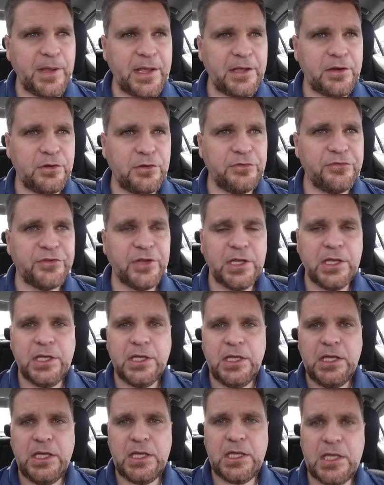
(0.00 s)
battles
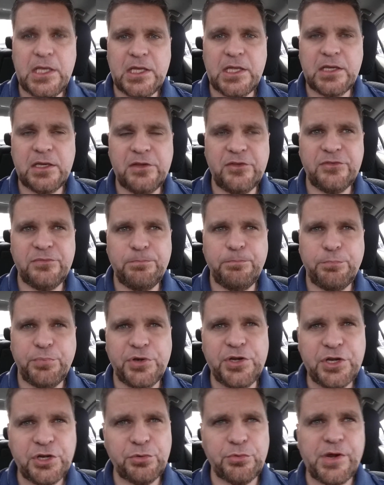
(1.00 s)
and is
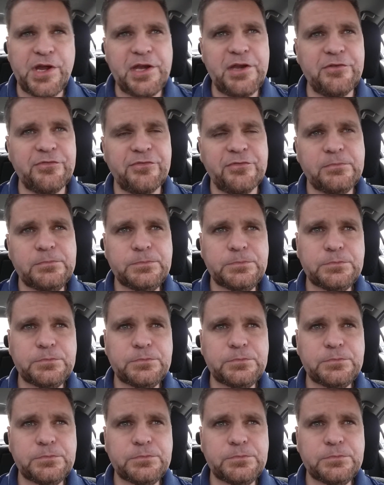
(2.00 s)
pretty creative